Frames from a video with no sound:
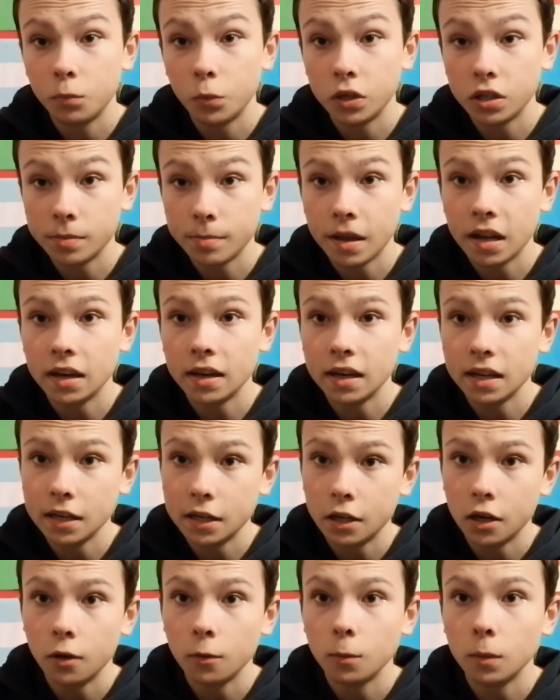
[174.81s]
which meant
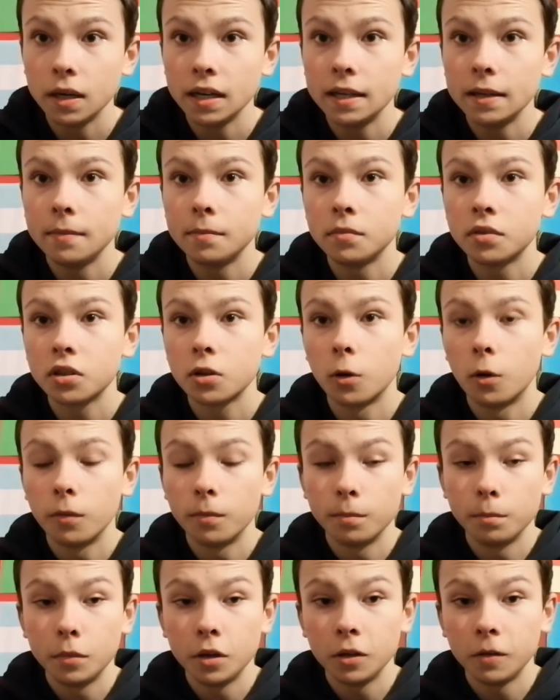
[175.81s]
Nico Williams
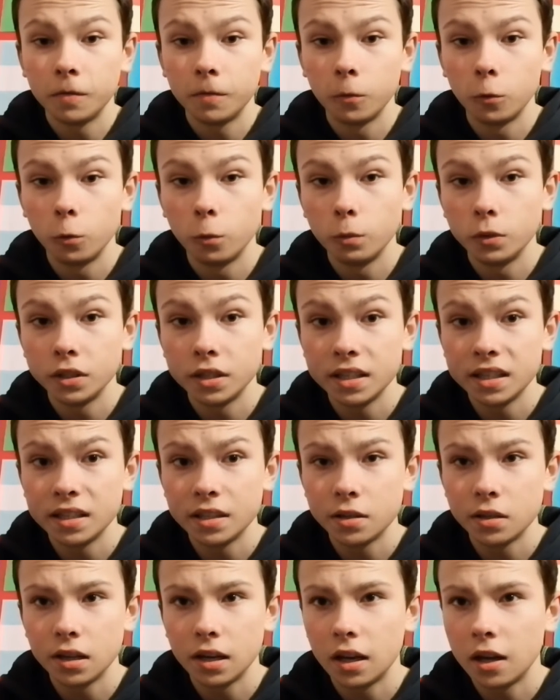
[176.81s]
got moved forward
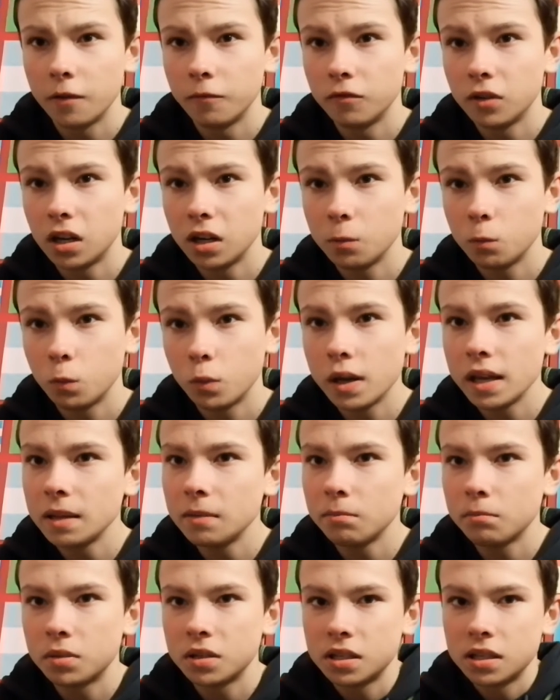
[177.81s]
into a right
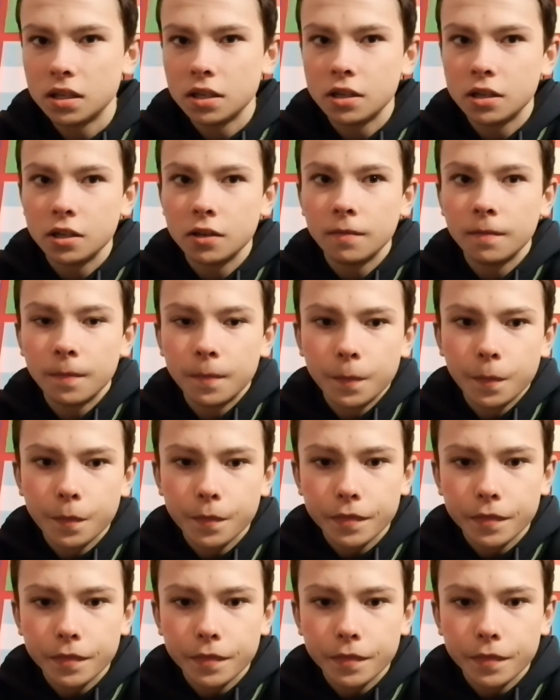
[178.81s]
wing position.